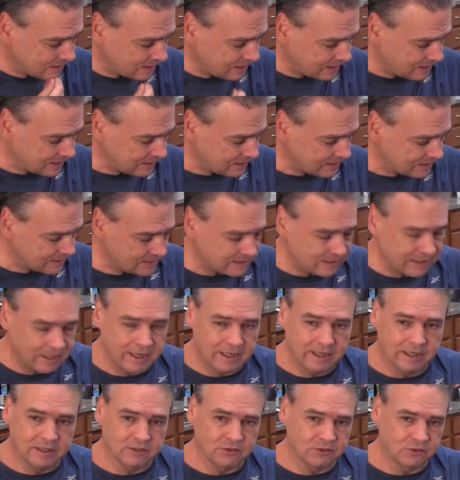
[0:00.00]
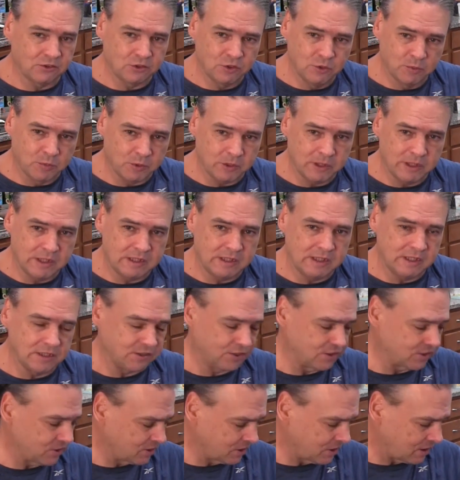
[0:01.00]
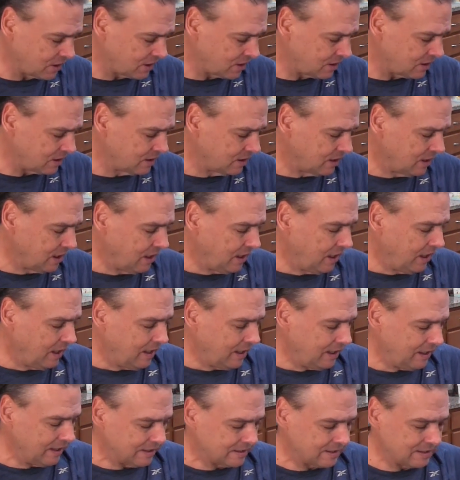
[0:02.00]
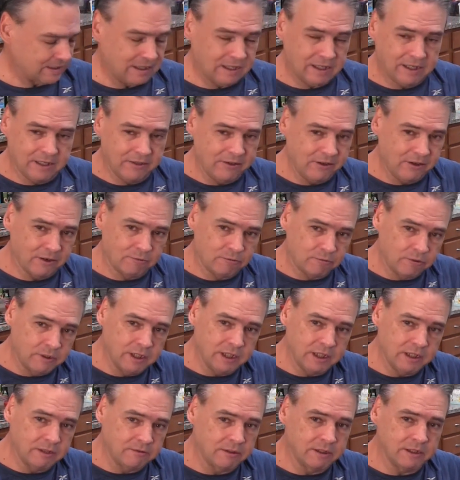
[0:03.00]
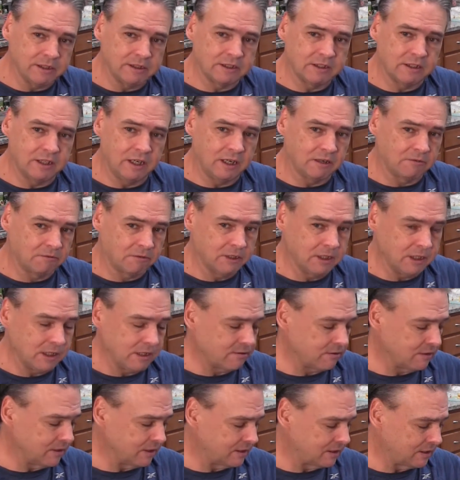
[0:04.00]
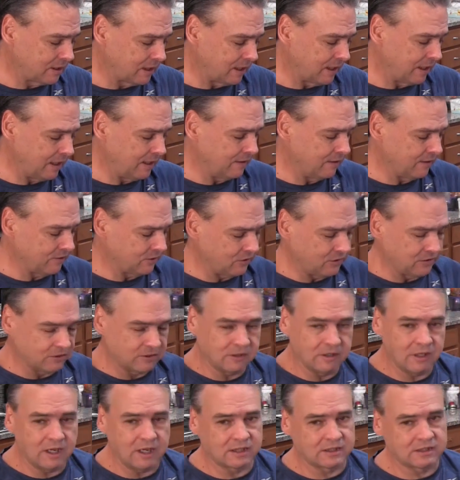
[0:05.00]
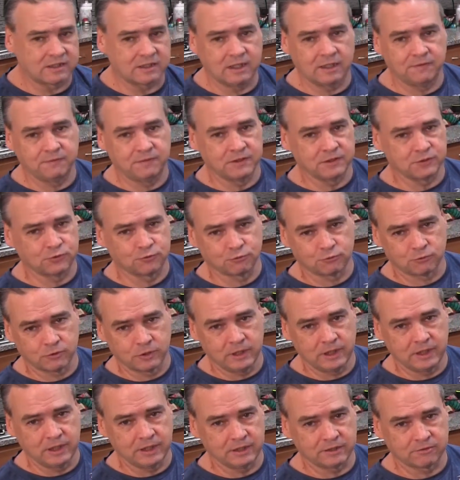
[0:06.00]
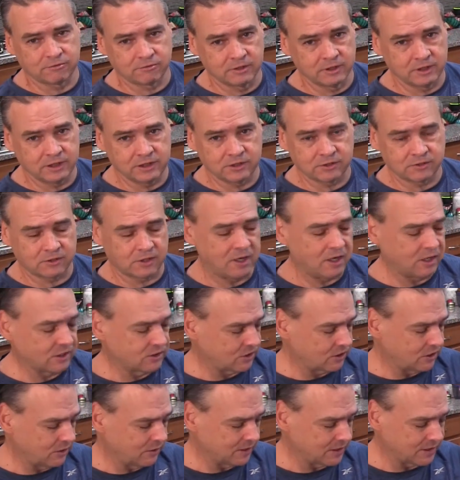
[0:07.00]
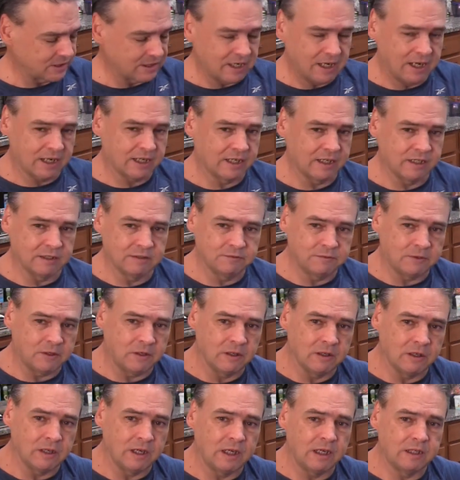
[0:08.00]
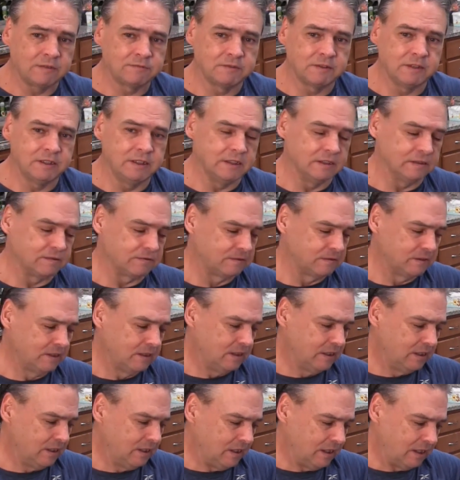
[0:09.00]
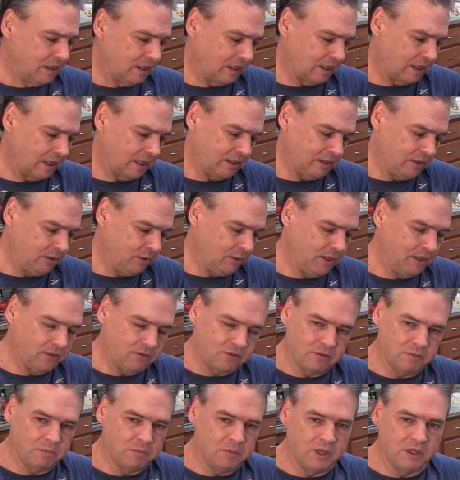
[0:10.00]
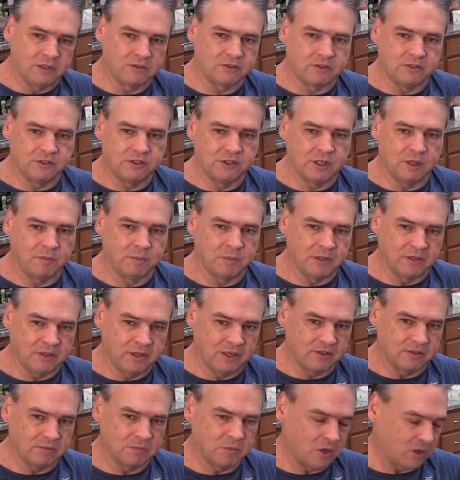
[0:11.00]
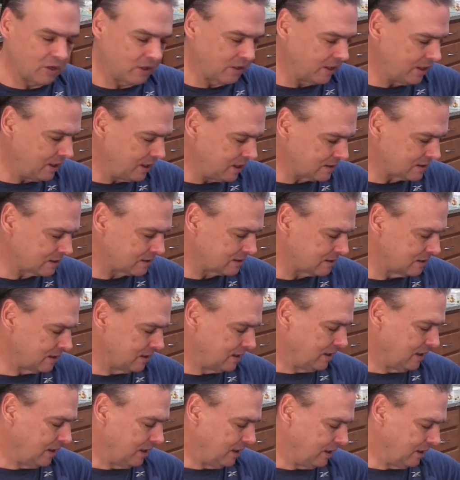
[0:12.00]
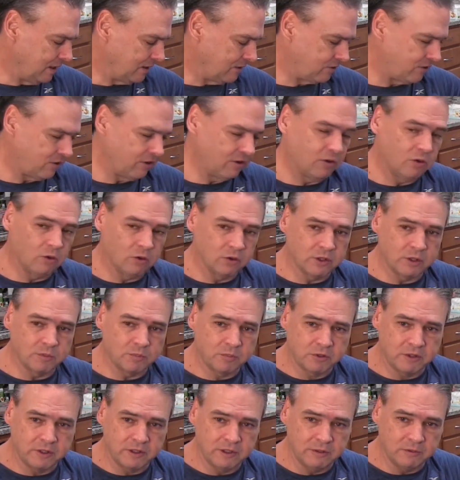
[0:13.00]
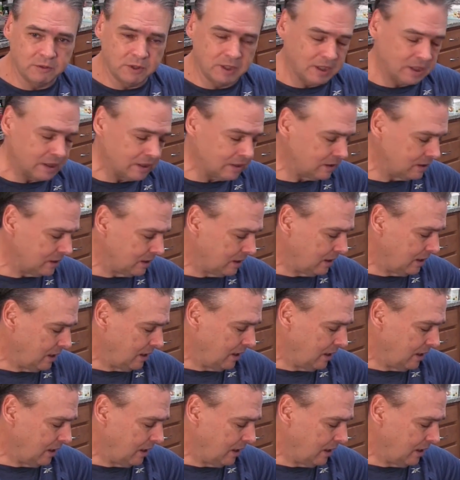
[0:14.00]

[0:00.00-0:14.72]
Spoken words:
on this thing is super easy, as you saw. It's on there really snug, really tight. This Duralock stuff is really strong, so it's not going to fall off if you hit some monster jump and take some hard hits. It should hold up pretty well.